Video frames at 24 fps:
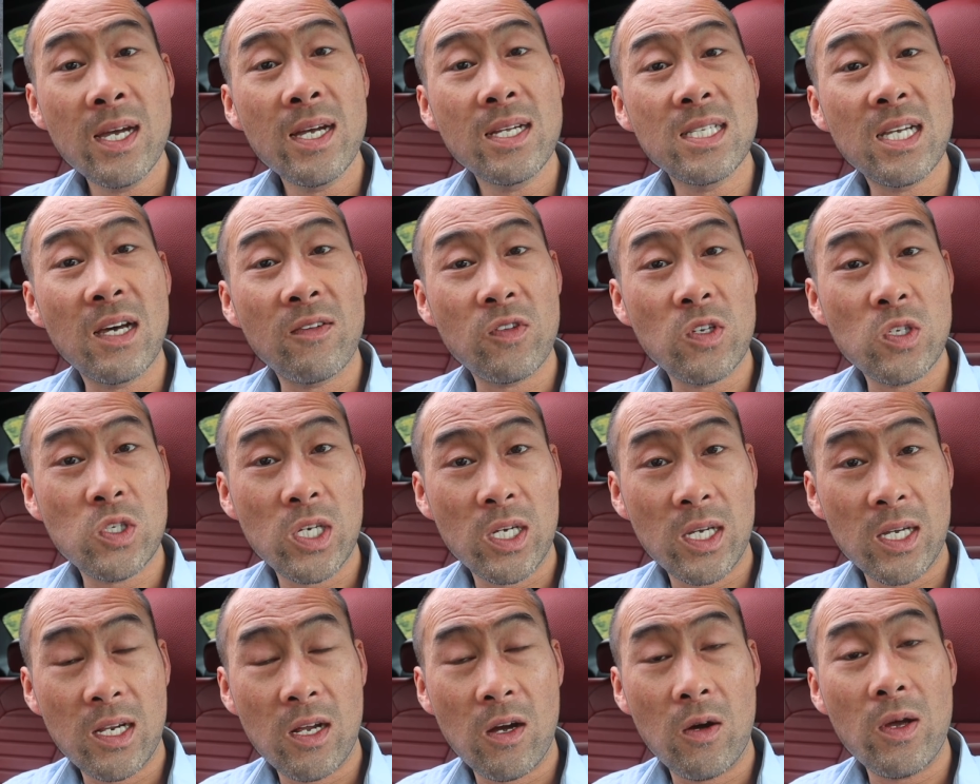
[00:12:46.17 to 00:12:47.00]
Definitely
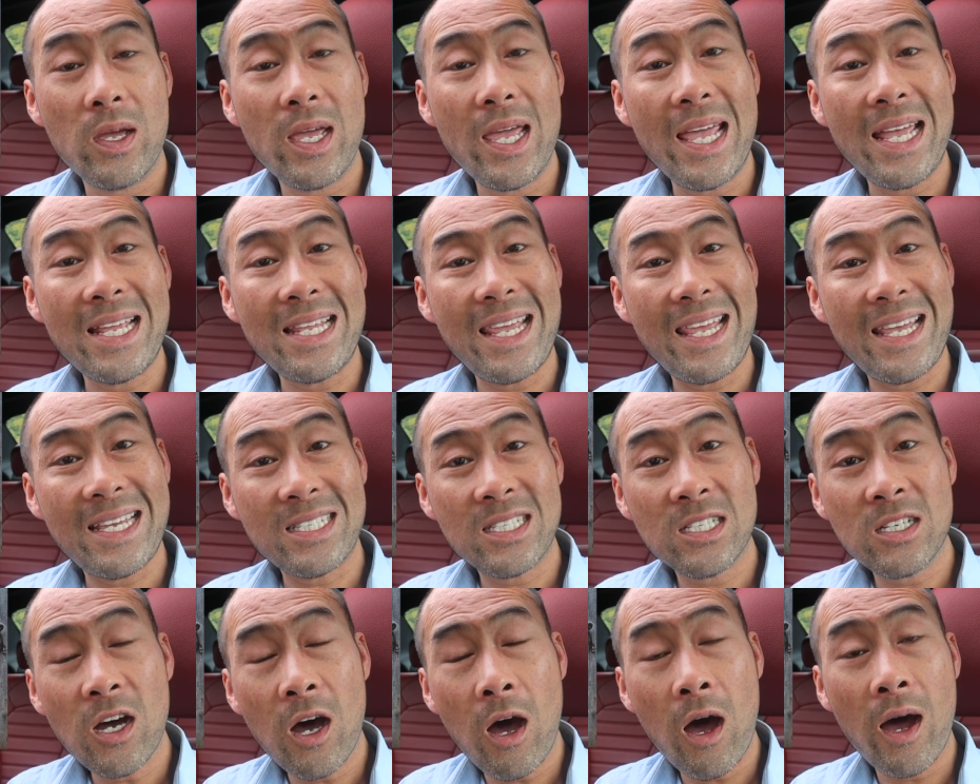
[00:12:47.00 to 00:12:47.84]
check it out. It
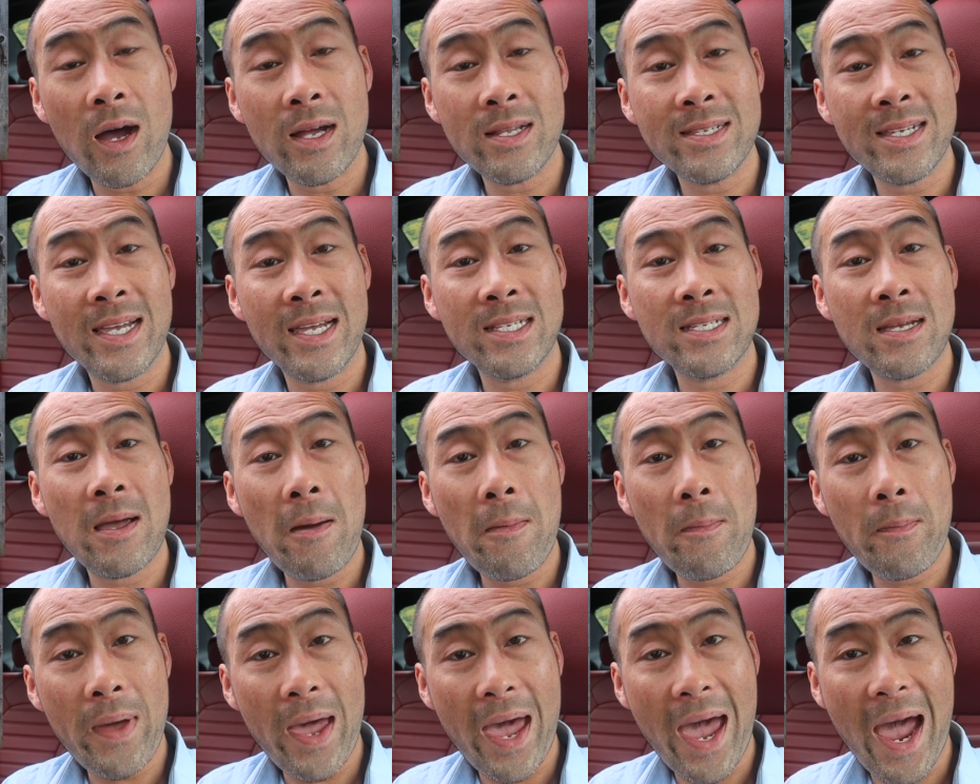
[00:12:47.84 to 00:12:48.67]
is content
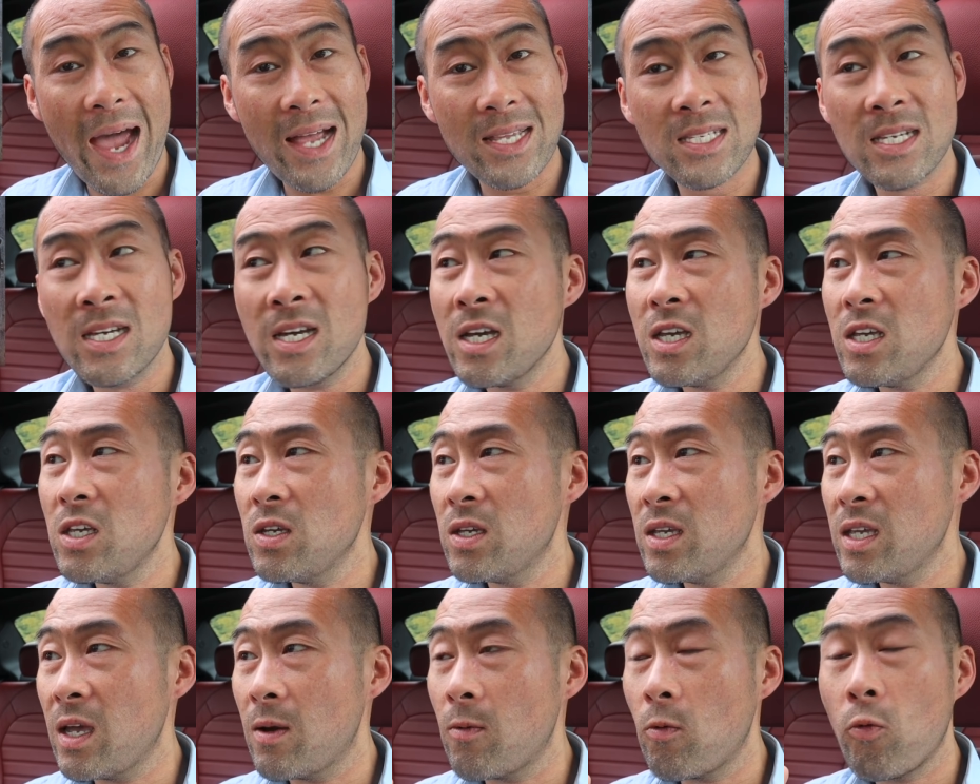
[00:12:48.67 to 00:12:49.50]
packed. You
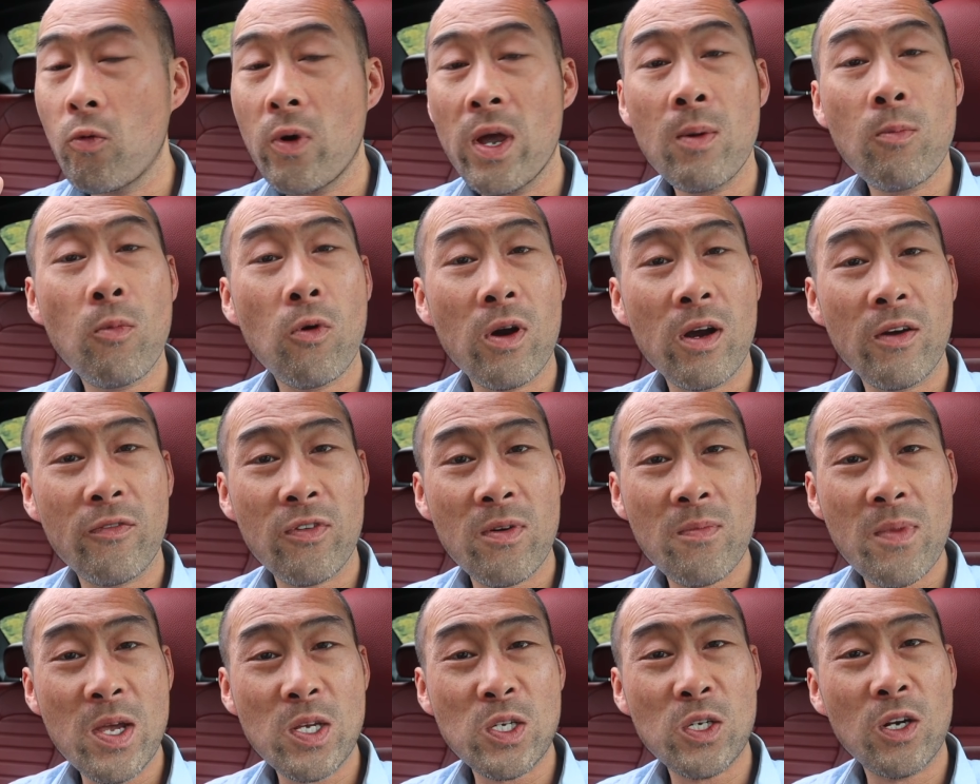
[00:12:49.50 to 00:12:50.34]
can get way more
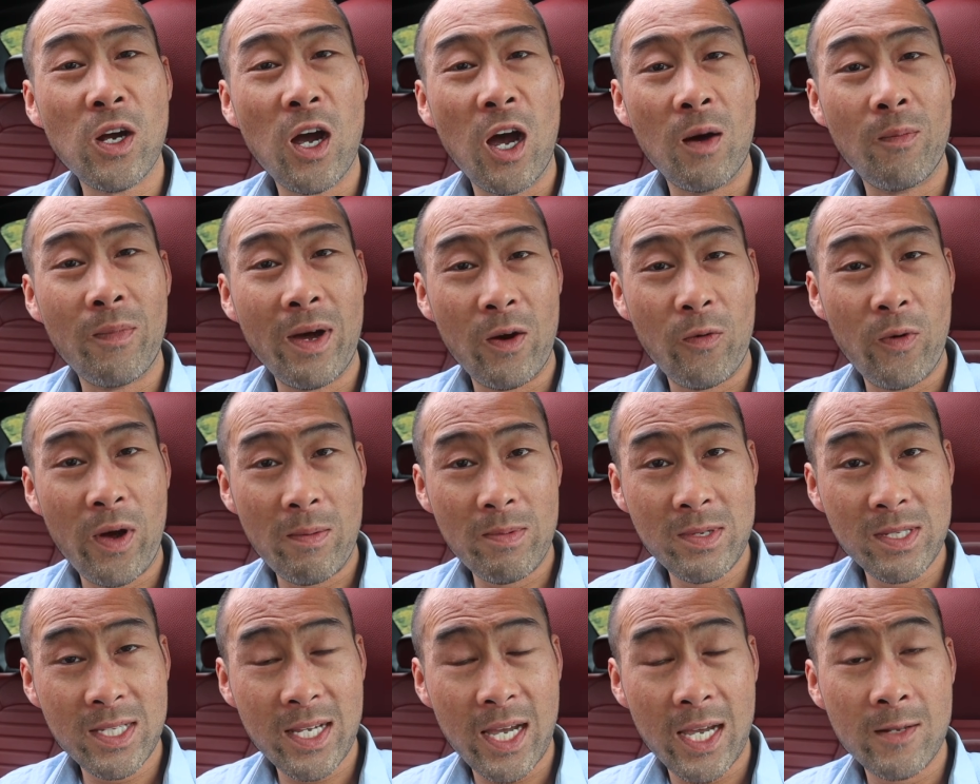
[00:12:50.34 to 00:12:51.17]
information on my
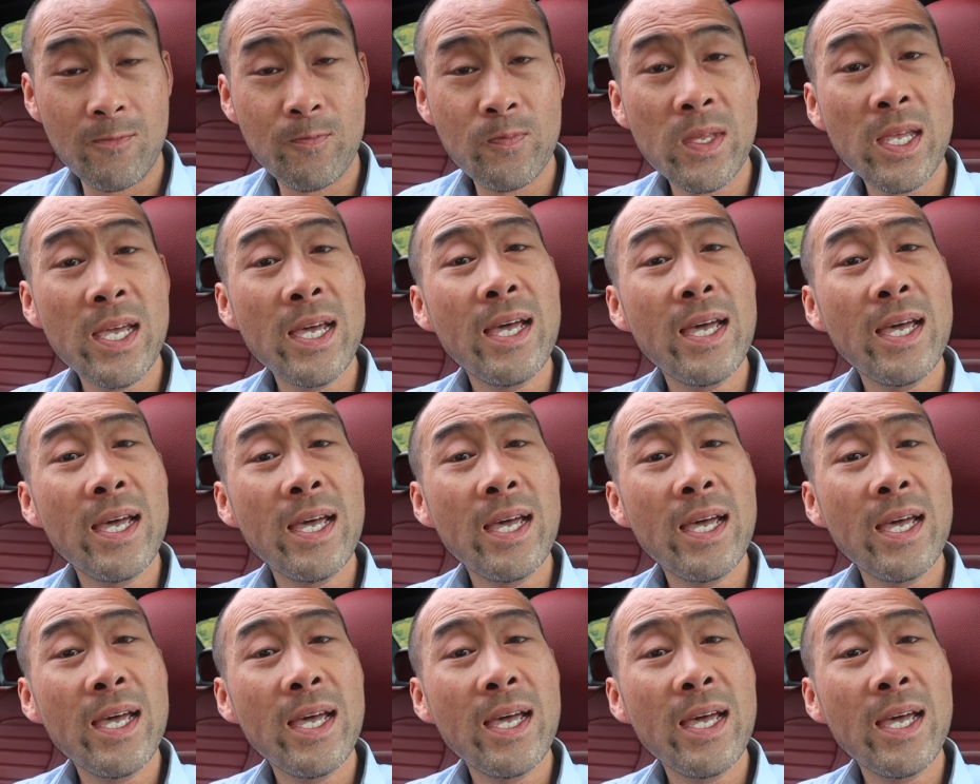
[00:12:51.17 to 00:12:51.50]
website.